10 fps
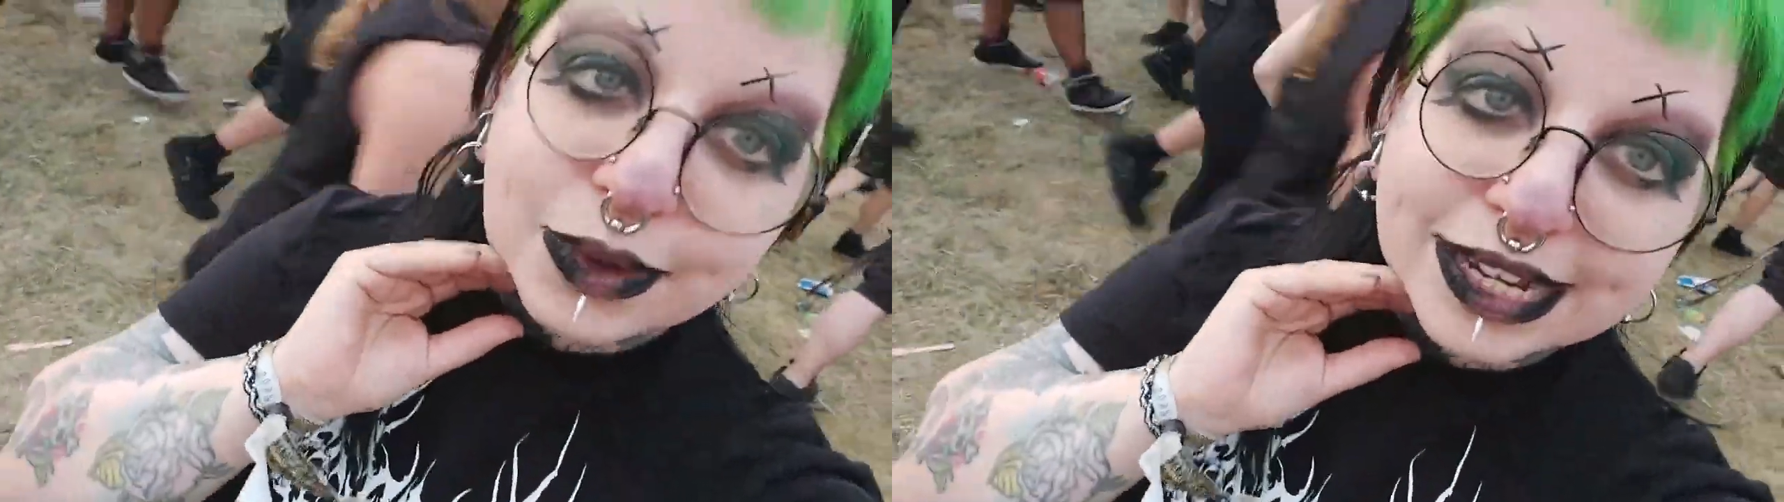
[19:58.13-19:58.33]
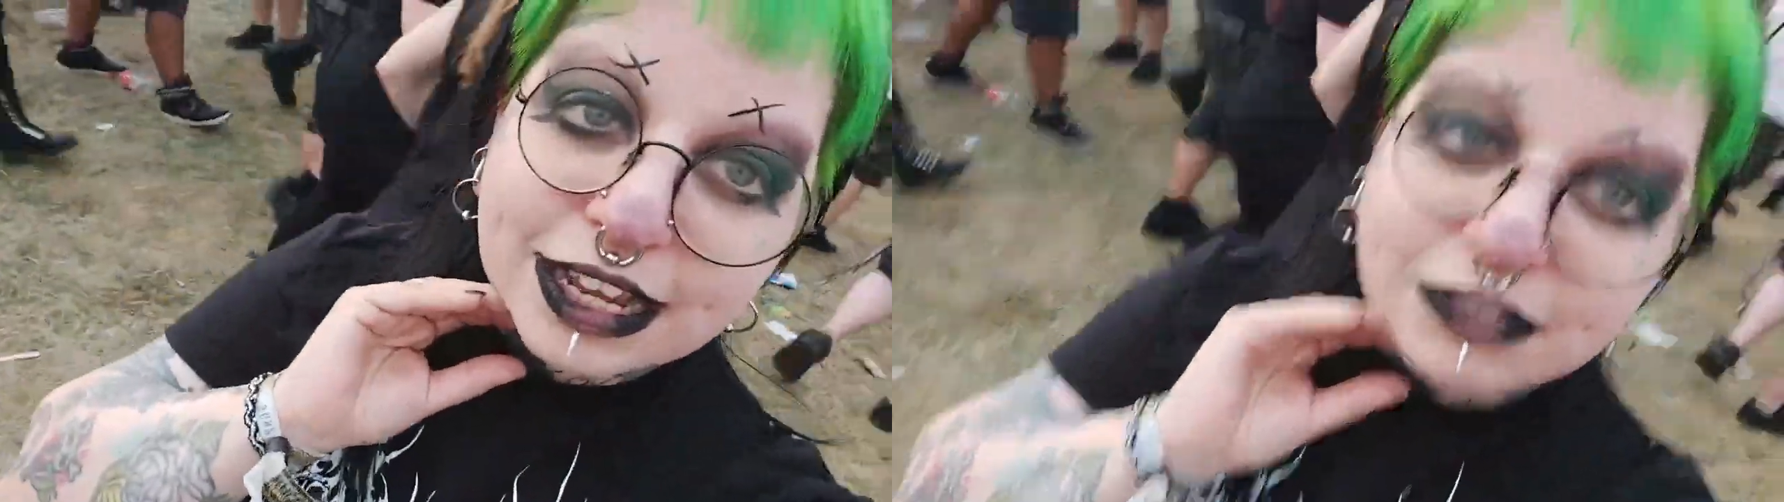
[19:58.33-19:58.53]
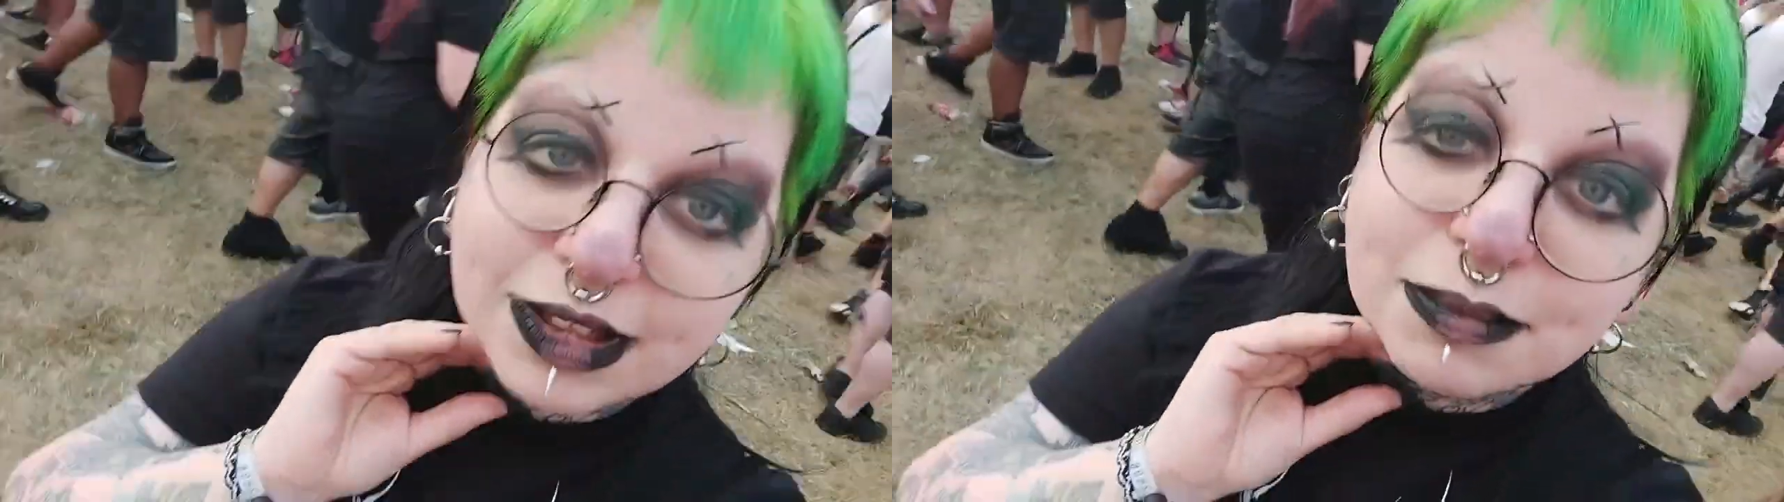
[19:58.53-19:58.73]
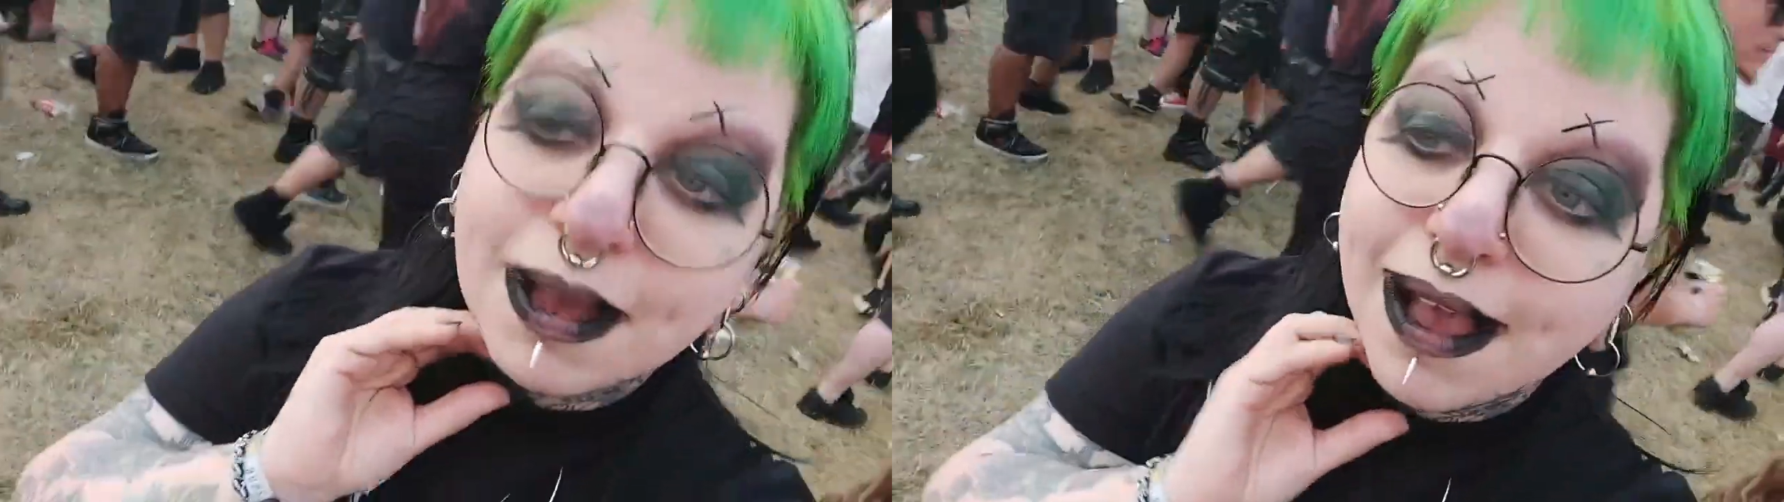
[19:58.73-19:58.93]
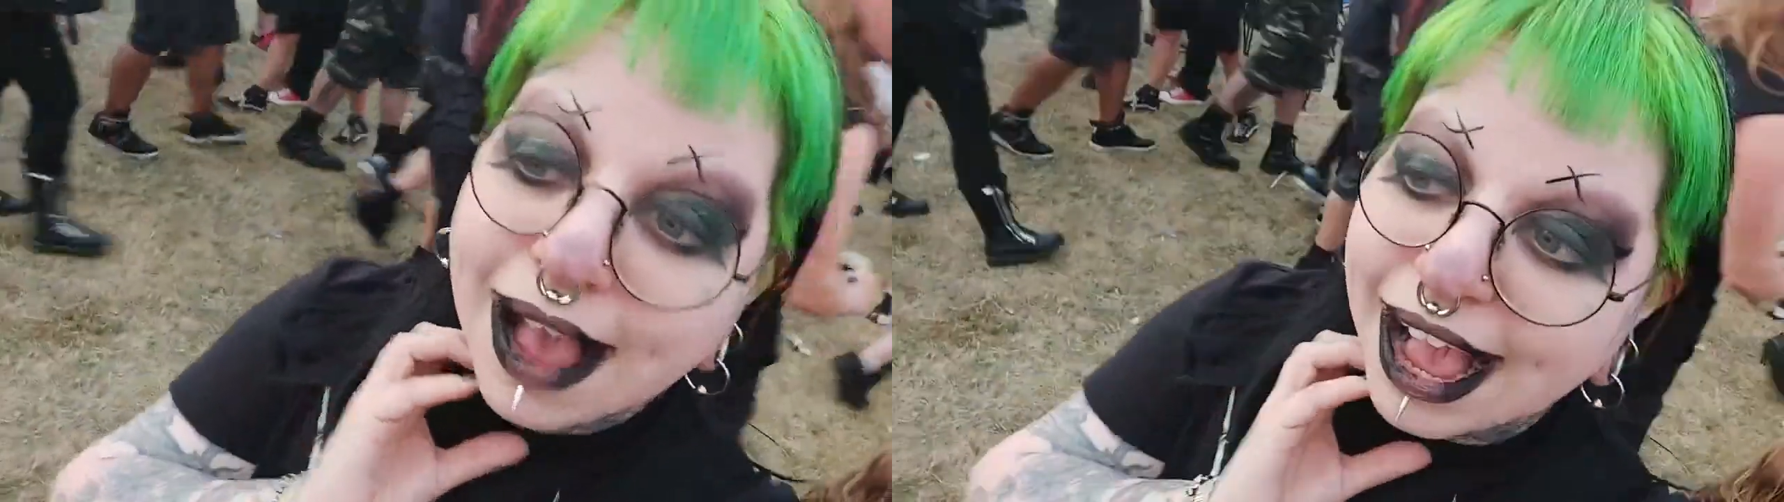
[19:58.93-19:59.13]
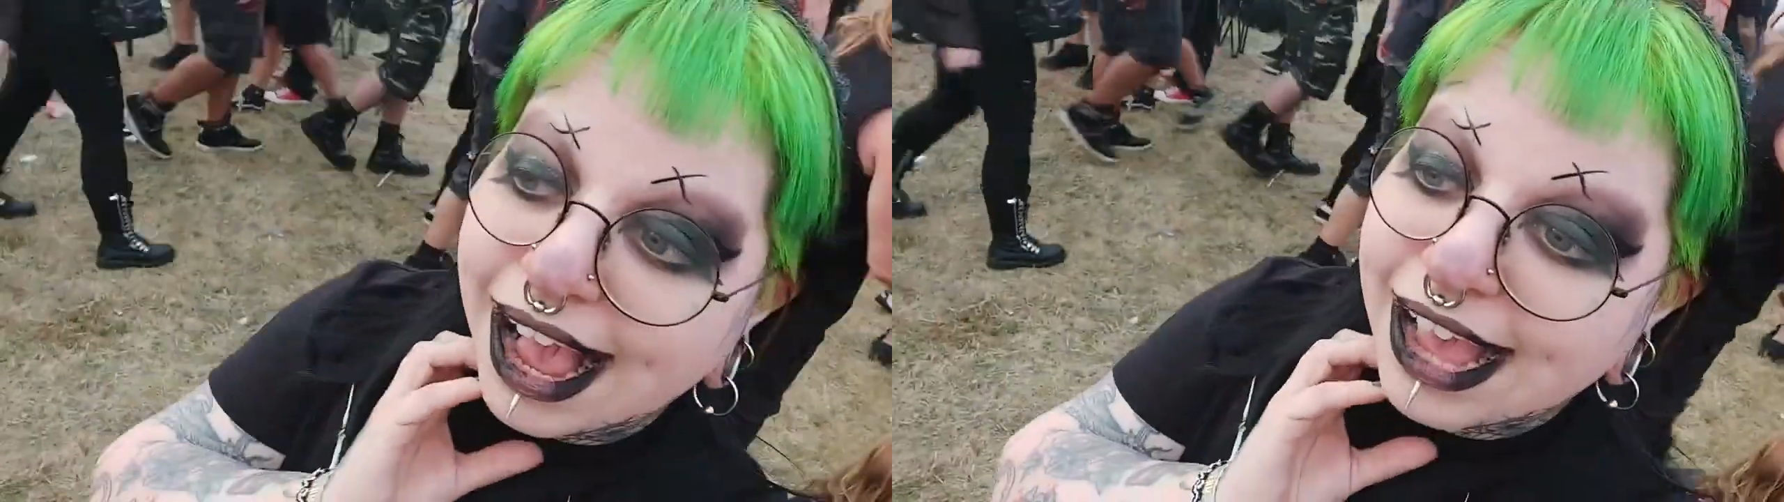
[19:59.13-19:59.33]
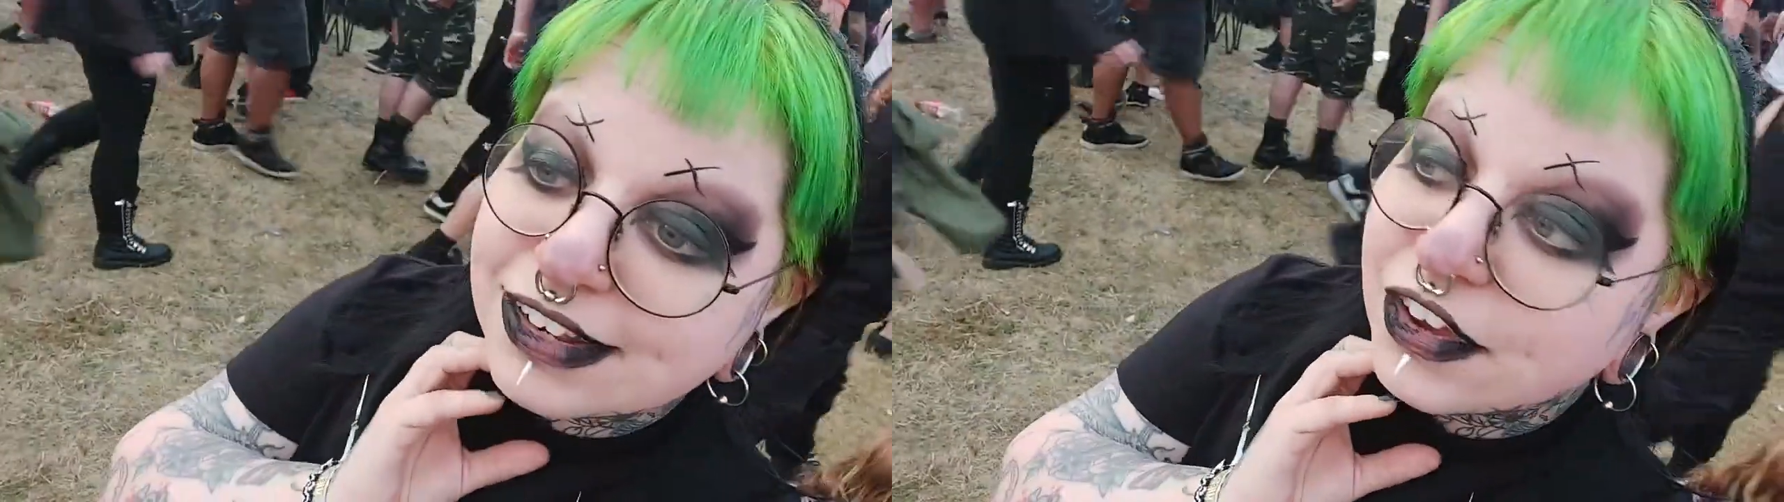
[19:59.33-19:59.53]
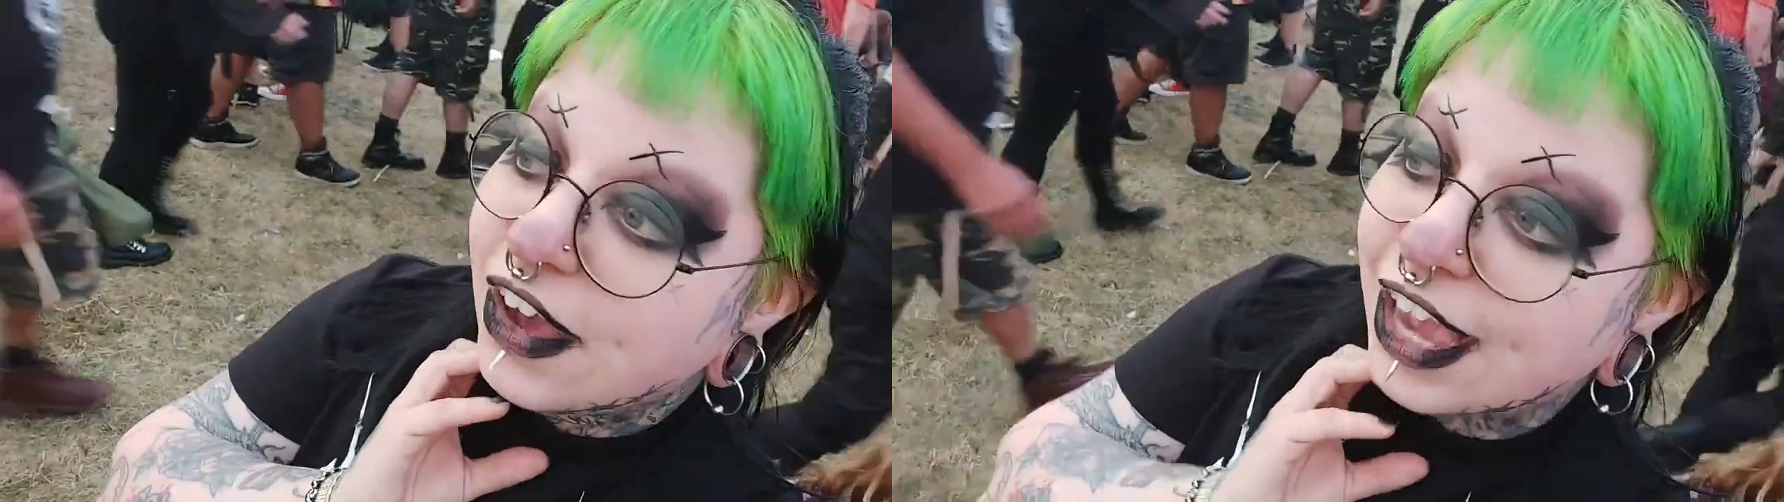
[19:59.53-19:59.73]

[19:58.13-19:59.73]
20 of them, and